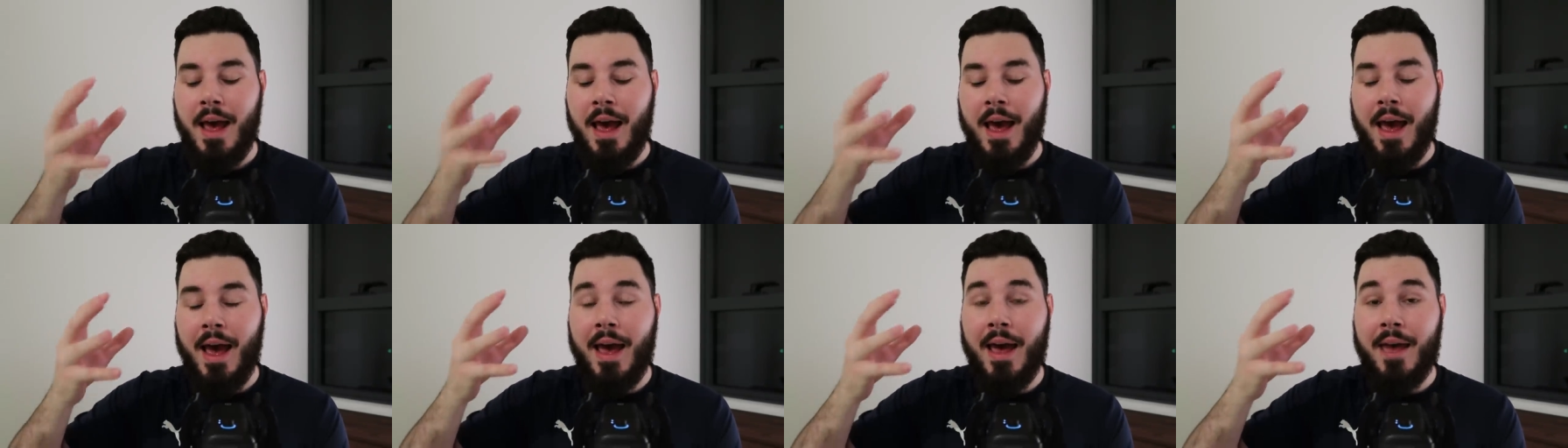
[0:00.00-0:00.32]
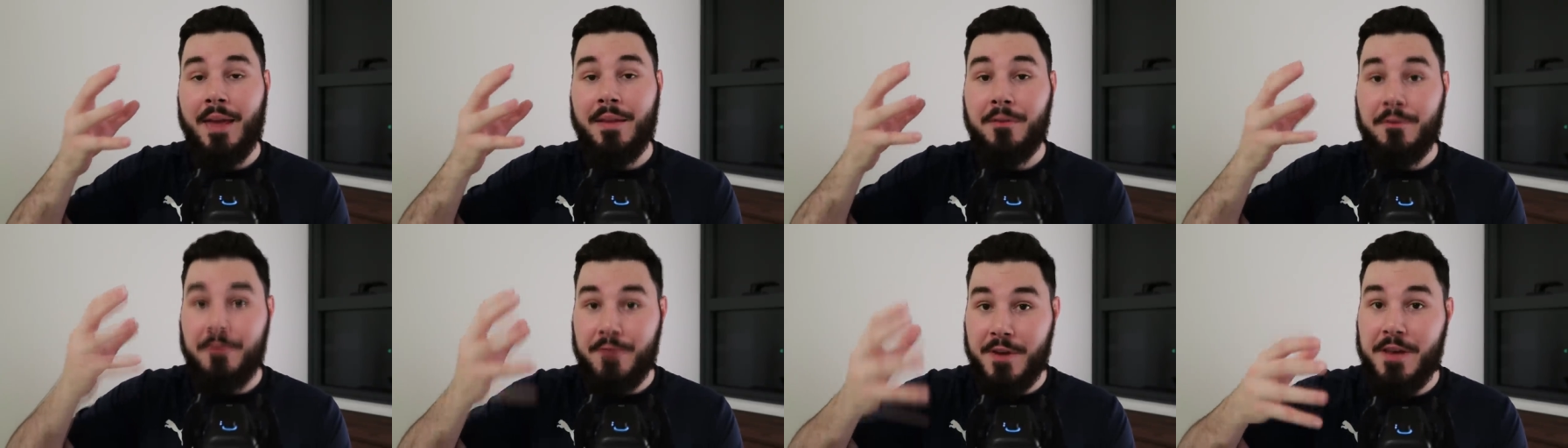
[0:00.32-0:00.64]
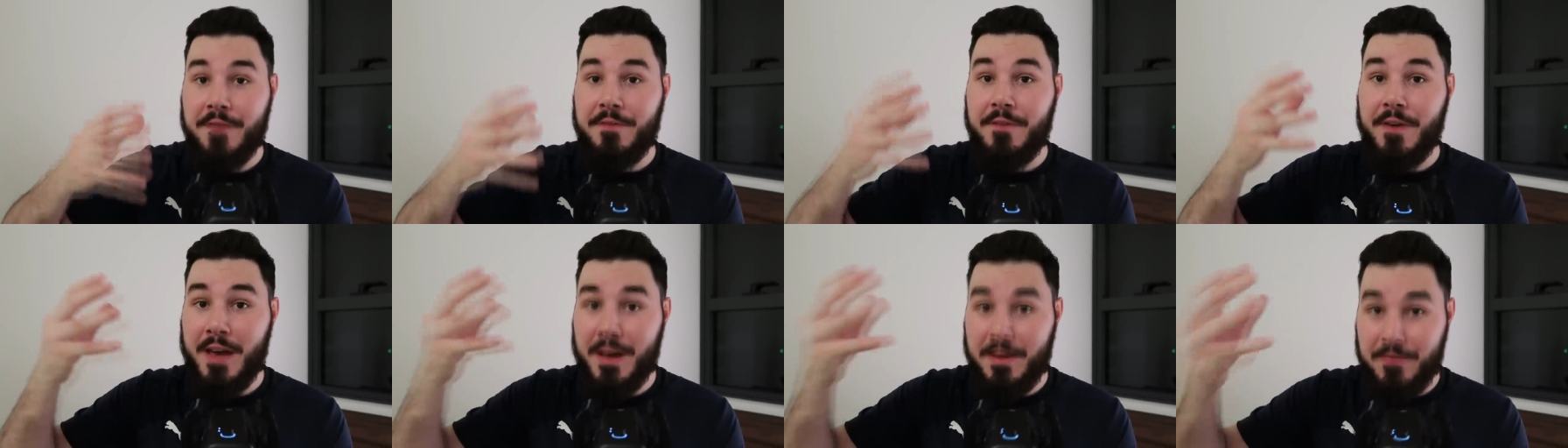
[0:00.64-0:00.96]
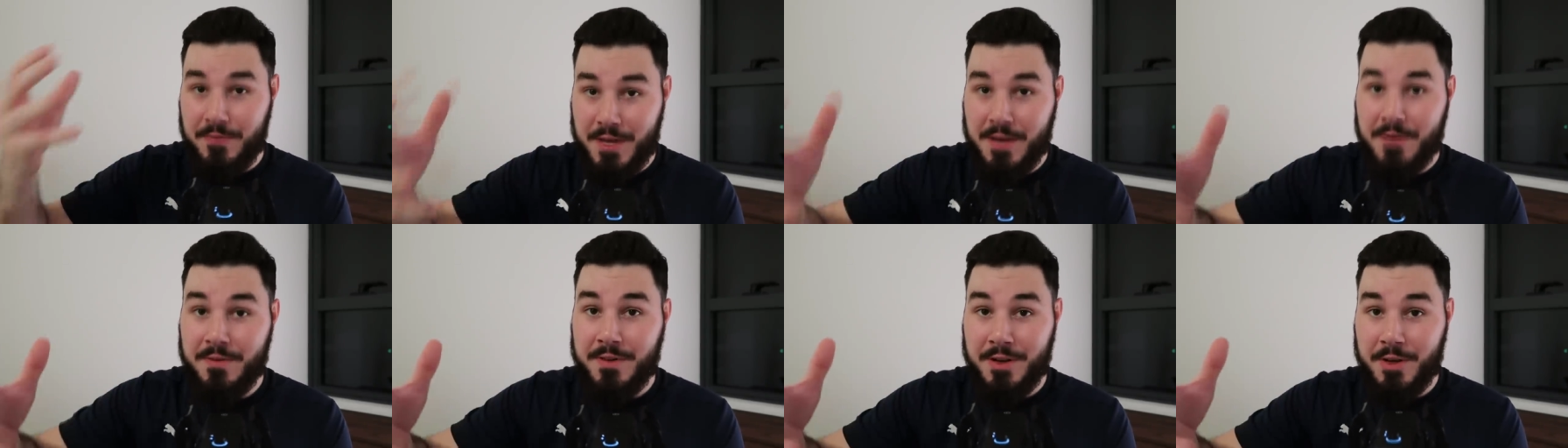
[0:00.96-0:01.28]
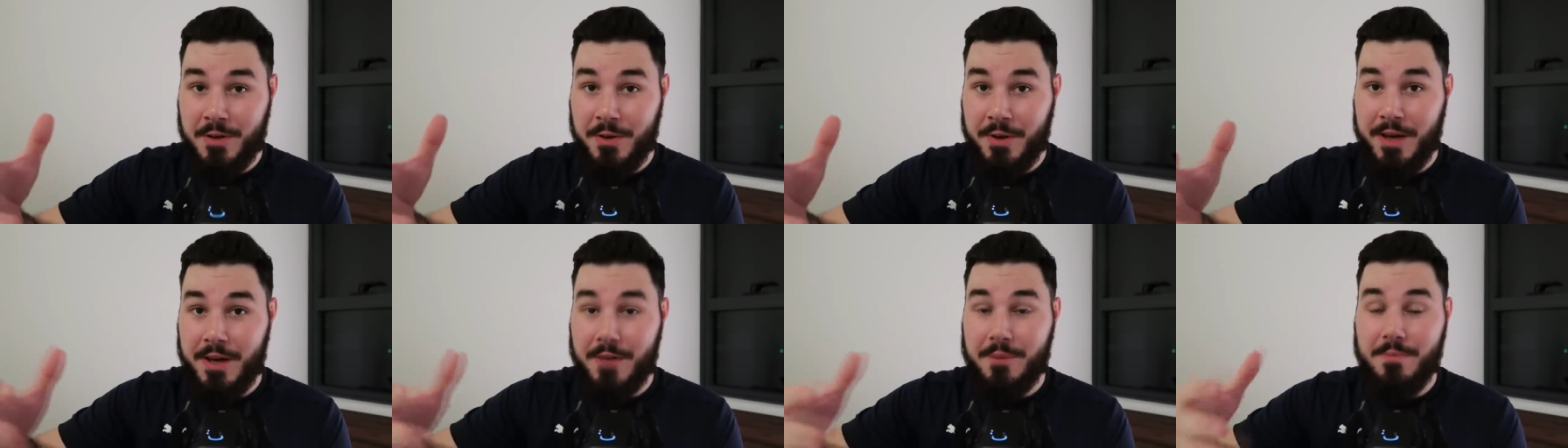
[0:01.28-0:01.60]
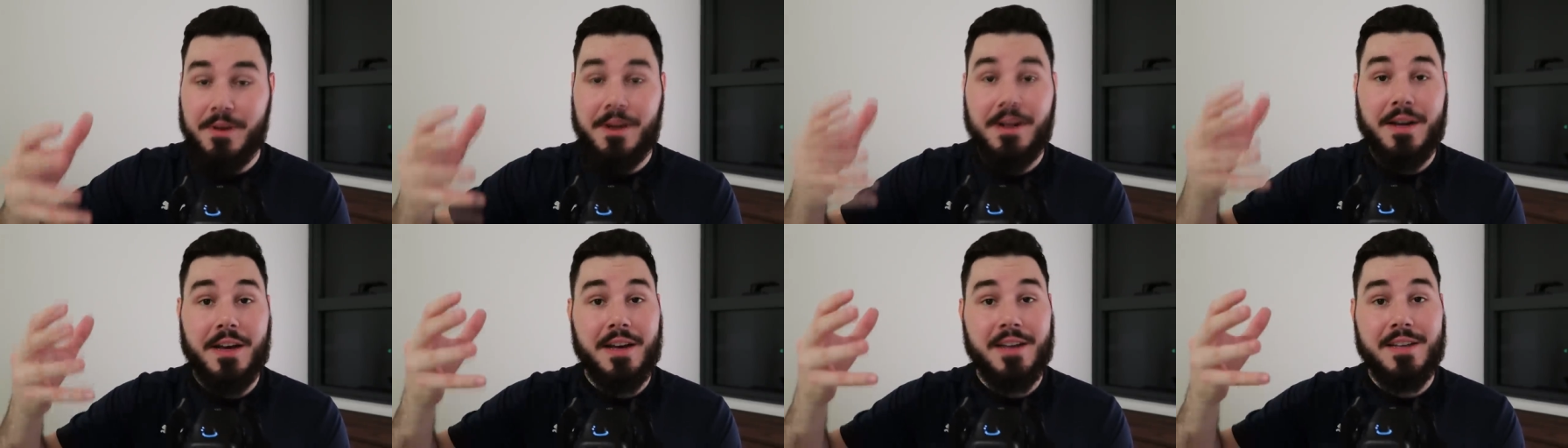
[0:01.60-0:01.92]
and FIFA have given you it
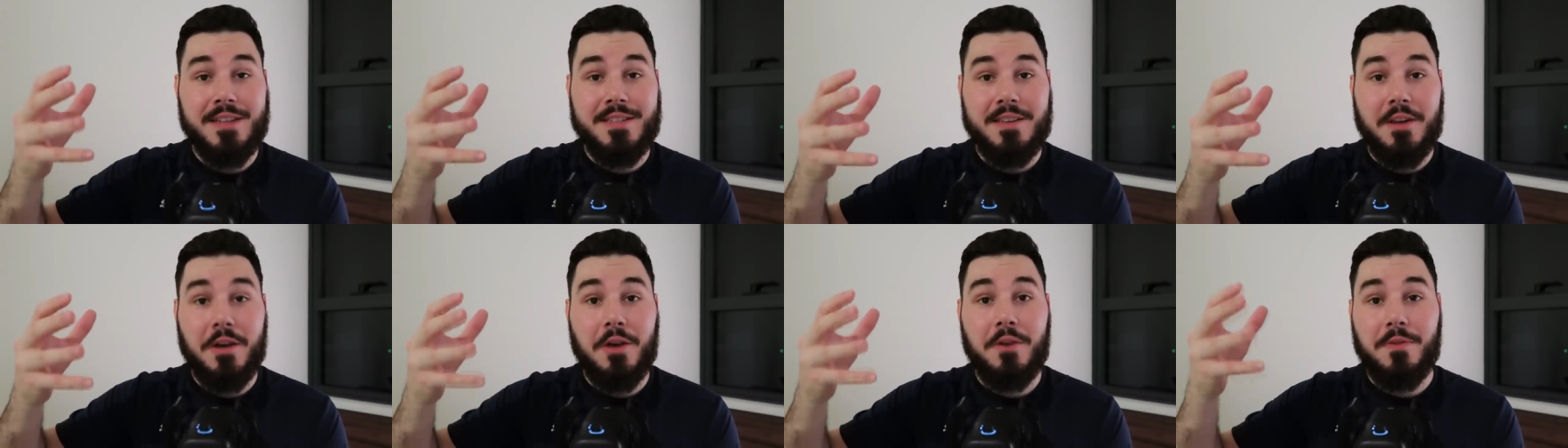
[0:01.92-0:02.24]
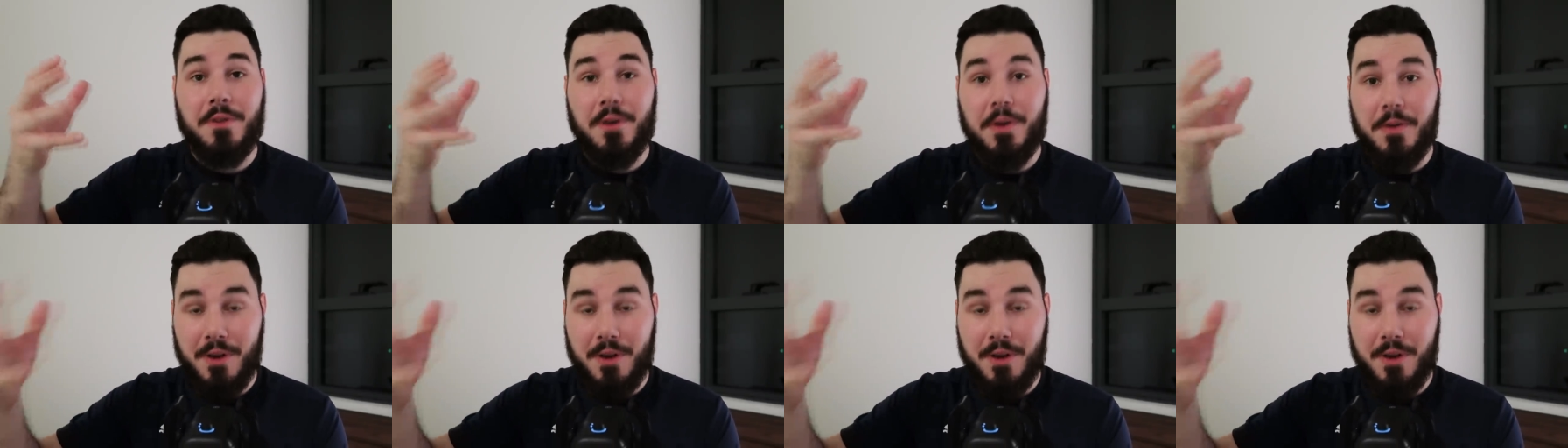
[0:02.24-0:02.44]
because of